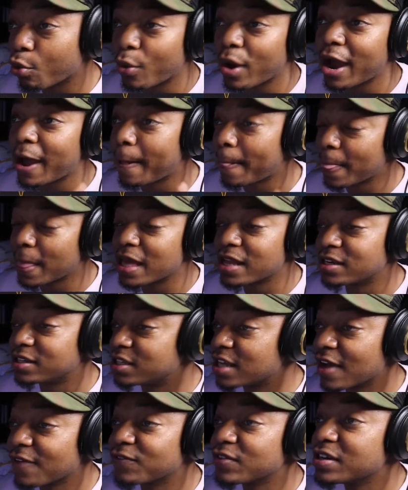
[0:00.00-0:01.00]
right? It
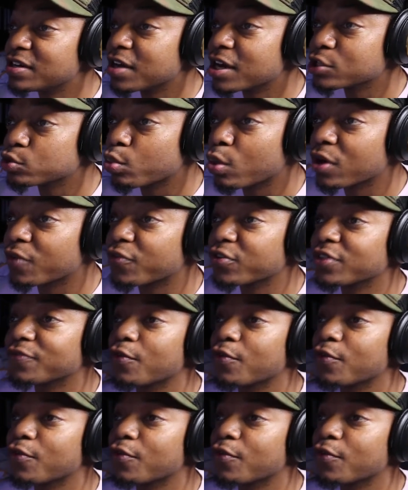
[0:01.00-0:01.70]
definitely does work for the